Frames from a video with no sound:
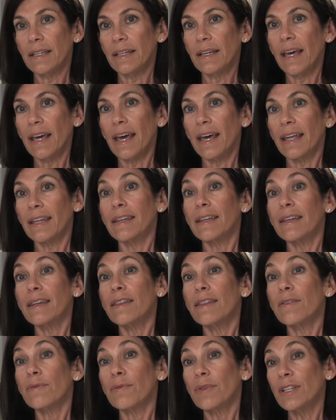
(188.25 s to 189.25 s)
And
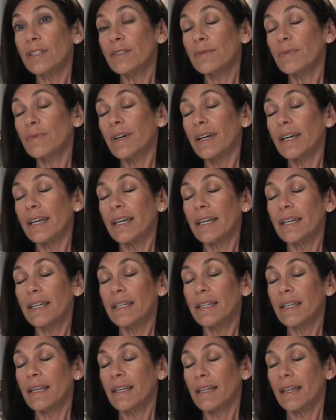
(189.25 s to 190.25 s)
the reason why
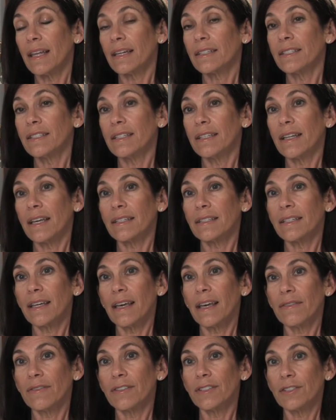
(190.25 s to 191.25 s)
I elected not to
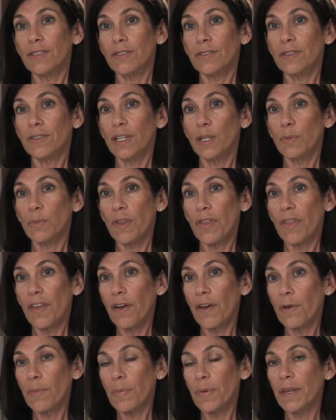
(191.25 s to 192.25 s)
have additional
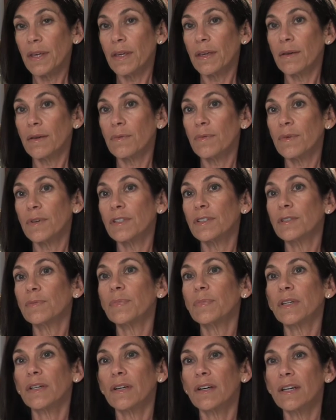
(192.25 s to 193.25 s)
chemotherapy was
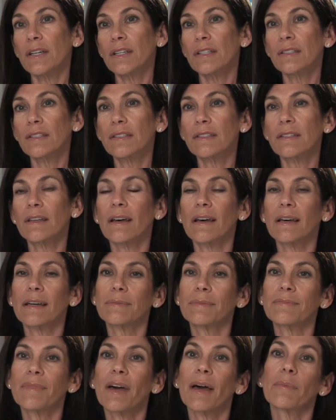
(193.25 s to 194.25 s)
because
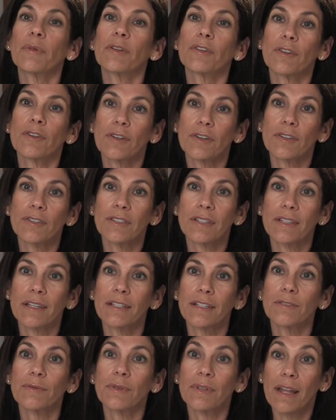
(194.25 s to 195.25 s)
I'm a nurse and
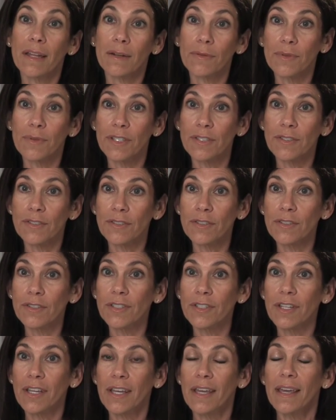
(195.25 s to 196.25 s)
I do a lot of
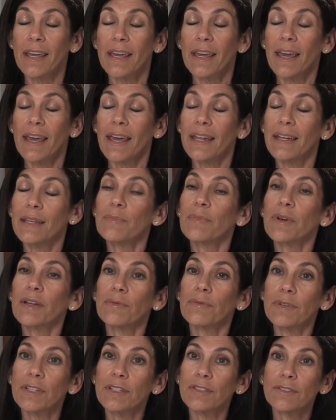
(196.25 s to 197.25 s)
research. And in my
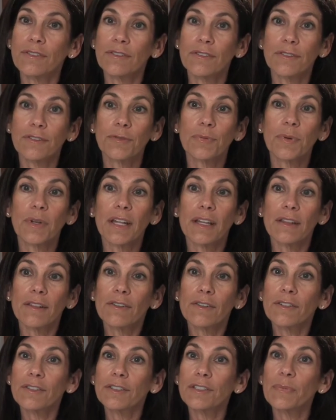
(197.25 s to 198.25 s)
research, what I
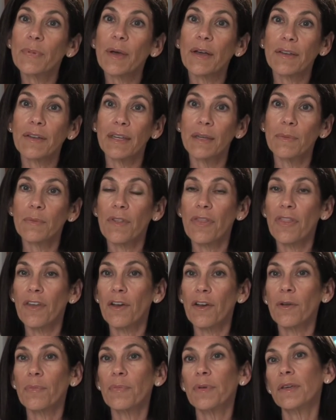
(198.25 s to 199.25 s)
learned about
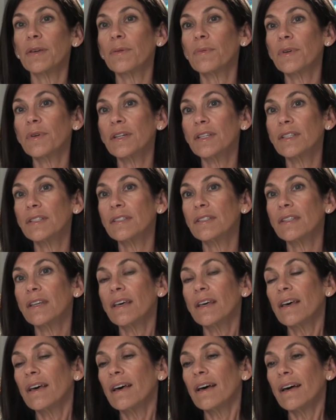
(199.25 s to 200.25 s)
chemotherapy was
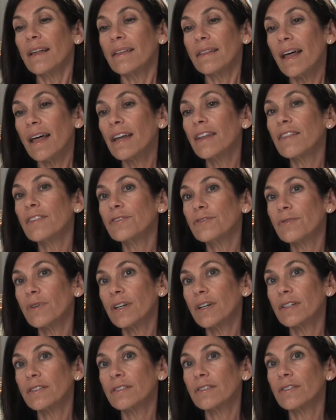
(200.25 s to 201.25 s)
a lot of the
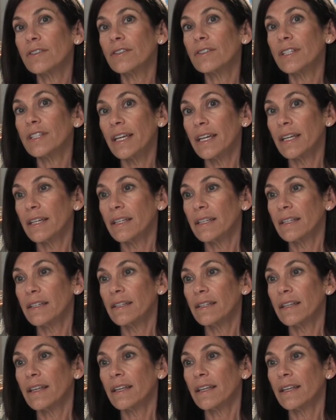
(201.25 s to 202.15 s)
drugs are dated.